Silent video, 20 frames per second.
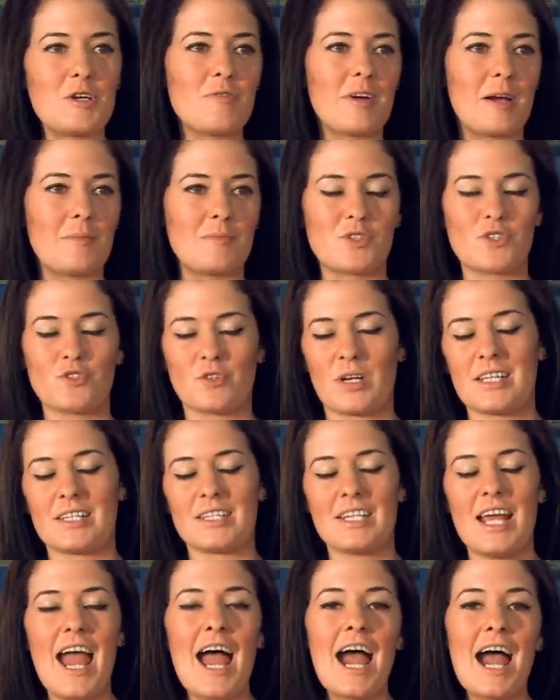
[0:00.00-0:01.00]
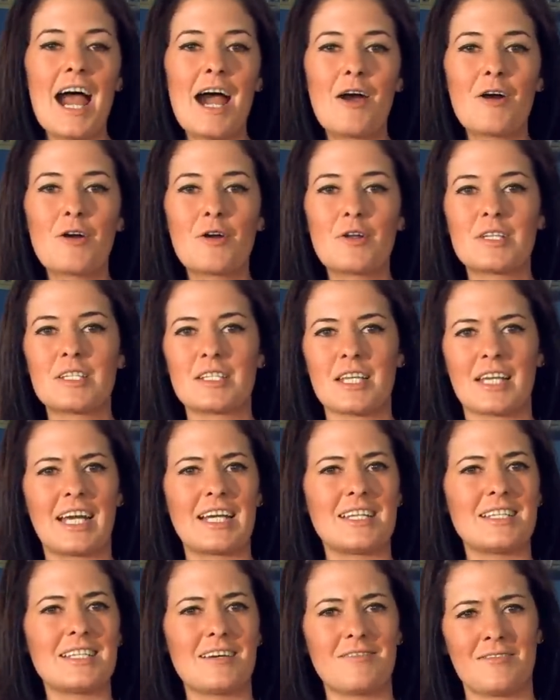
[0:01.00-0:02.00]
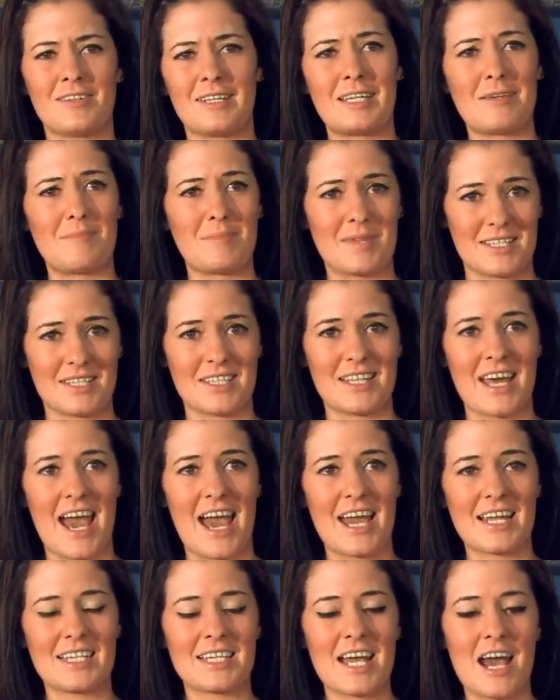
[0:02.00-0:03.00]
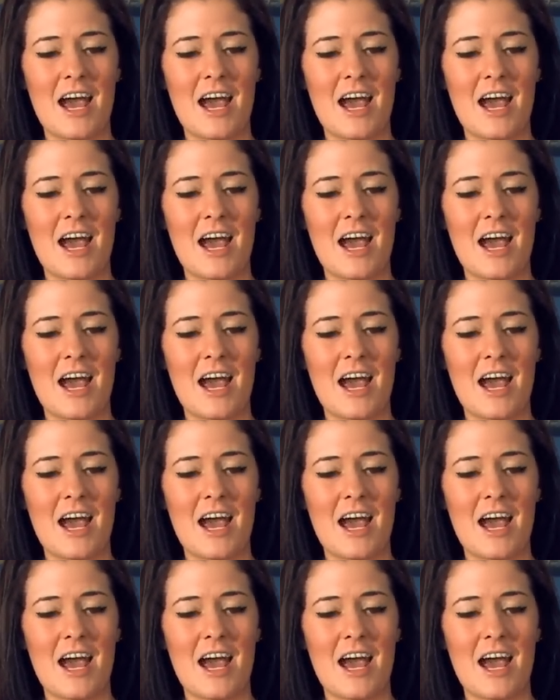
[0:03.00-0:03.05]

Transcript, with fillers: if I'm stressed out. Like I definitely miss that.